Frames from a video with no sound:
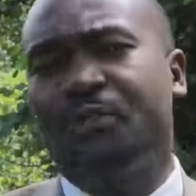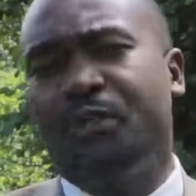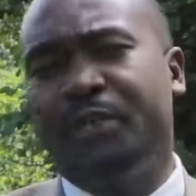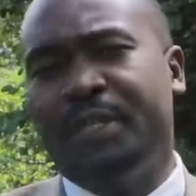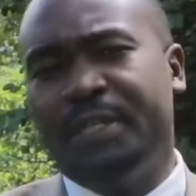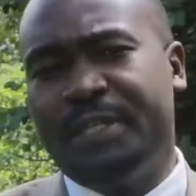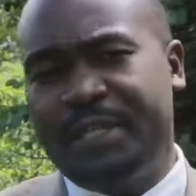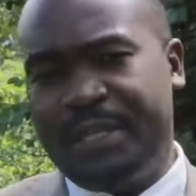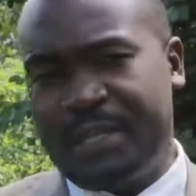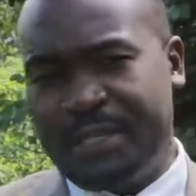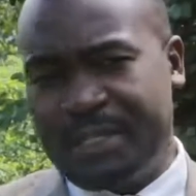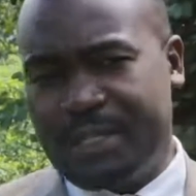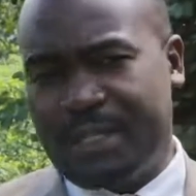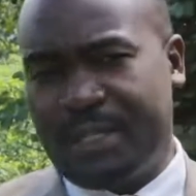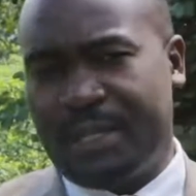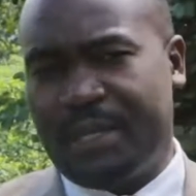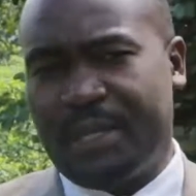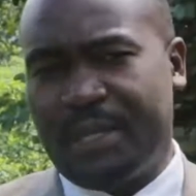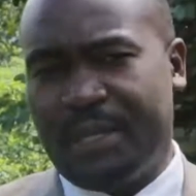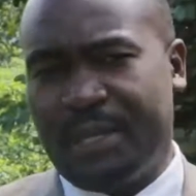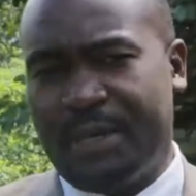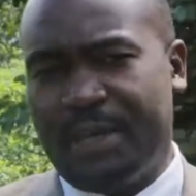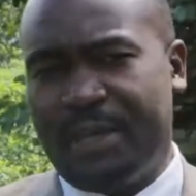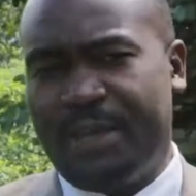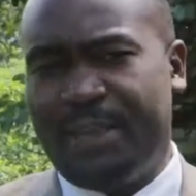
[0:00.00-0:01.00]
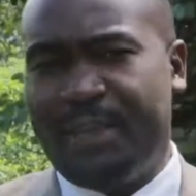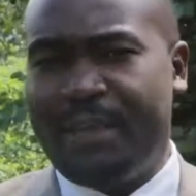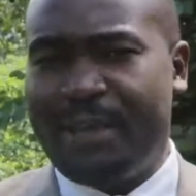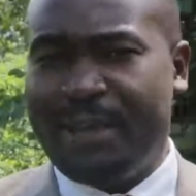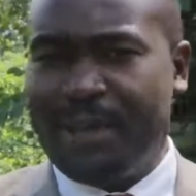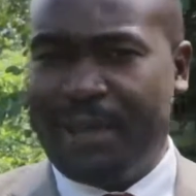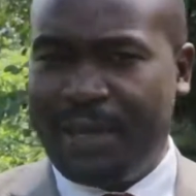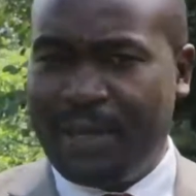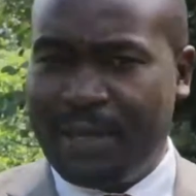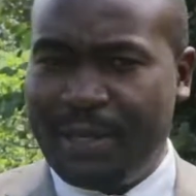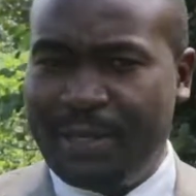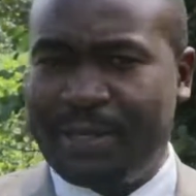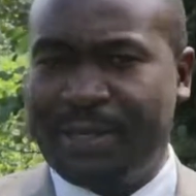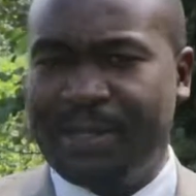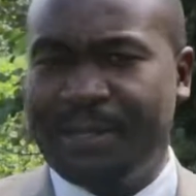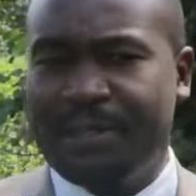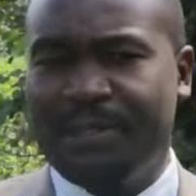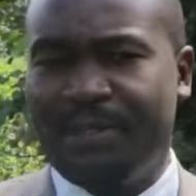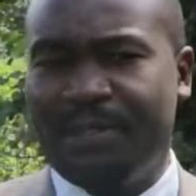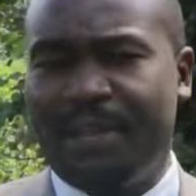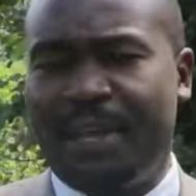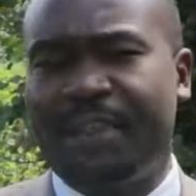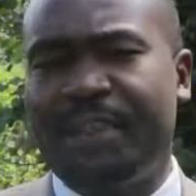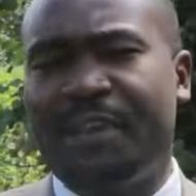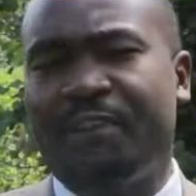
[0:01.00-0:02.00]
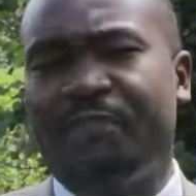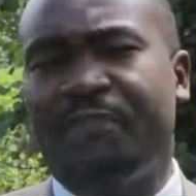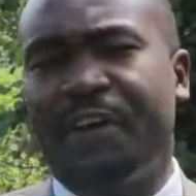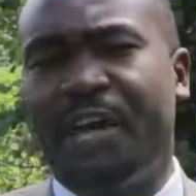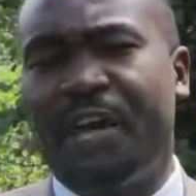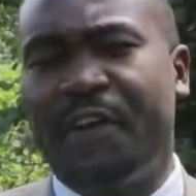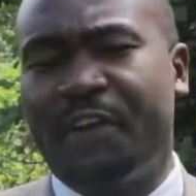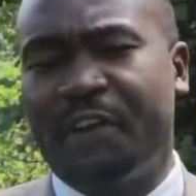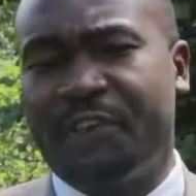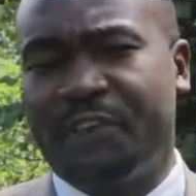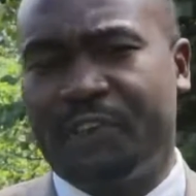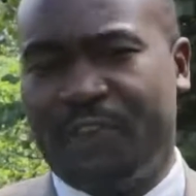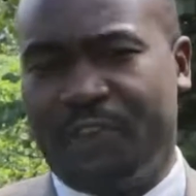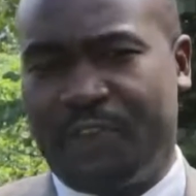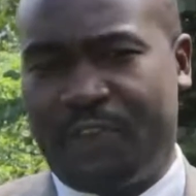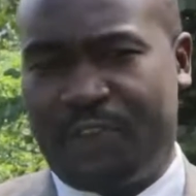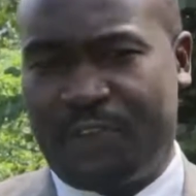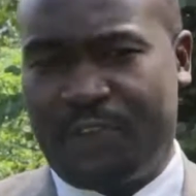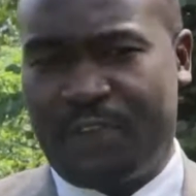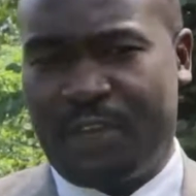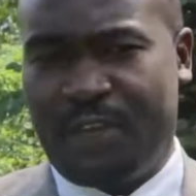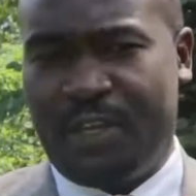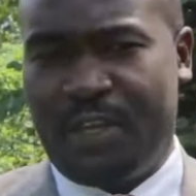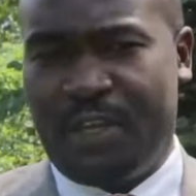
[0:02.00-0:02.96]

with data, there are hackers and there are viruses.